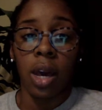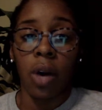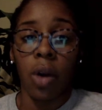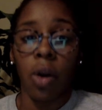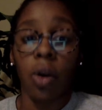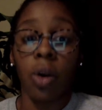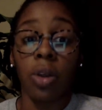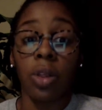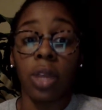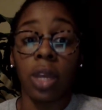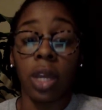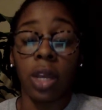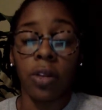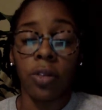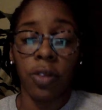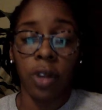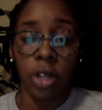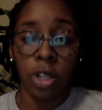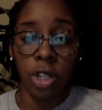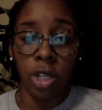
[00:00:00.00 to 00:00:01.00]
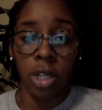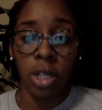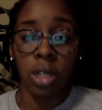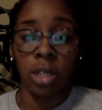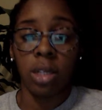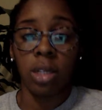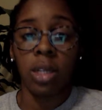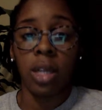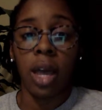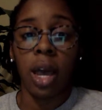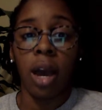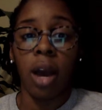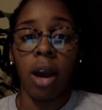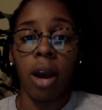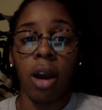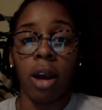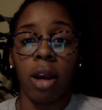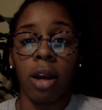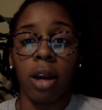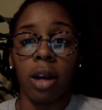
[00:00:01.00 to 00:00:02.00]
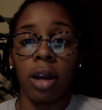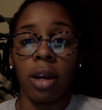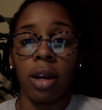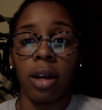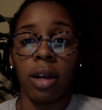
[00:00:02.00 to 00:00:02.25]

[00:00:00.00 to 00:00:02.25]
or the interventions that are